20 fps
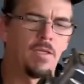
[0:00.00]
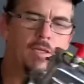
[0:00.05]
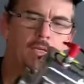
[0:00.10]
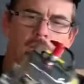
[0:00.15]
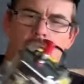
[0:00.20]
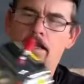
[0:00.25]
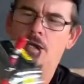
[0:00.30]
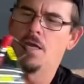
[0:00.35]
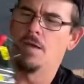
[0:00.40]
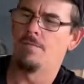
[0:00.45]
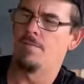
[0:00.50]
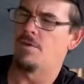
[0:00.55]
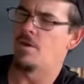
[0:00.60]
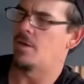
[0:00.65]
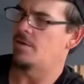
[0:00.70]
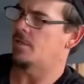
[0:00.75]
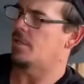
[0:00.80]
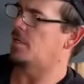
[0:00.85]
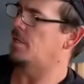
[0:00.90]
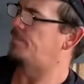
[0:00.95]
I'm
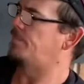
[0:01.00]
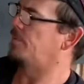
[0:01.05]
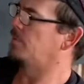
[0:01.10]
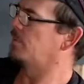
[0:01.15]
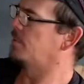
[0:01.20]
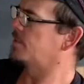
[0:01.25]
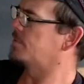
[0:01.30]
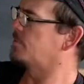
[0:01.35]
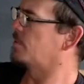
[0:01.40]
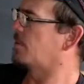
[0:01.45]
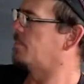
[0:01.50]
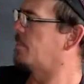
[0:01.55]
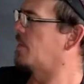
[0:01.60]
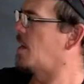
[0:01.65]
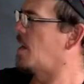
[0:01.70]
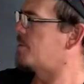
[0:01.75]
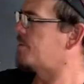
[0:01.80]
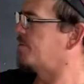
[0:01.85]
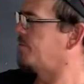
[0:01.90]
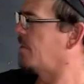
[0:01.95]
not going to pull this one
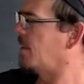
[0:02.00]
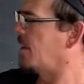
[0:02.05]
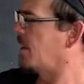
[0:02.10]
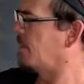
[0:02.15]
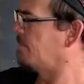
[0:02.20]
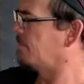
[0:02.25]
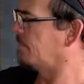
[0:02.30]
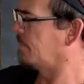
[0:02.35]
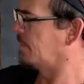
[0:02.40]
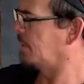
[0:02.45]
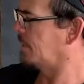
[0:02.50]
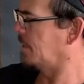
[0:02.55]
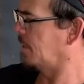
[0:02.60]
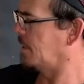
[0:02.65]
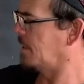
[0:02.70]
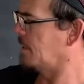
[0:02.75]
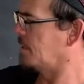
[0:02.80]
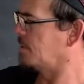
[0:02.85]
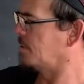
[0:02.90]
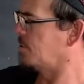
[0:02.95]
apart straight up
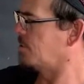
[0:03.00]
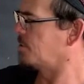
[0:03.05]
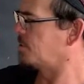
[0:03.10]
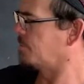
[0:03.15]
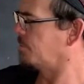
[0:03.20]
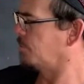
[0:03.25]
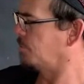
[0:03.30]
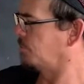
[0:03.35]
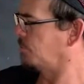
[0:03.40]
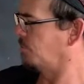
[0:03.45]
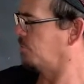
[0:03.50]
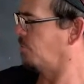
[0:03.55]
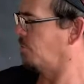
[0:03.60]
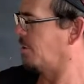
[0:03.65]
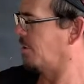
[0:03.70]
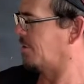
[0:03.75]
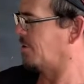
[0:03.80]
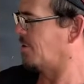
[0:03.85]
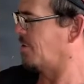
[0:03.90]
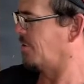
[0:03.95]
and do some port
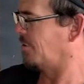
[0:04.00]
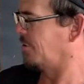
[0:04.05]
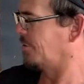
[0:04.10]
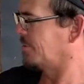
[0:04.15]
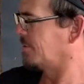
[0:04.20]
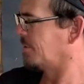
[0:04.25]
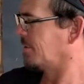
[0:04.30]
work on it.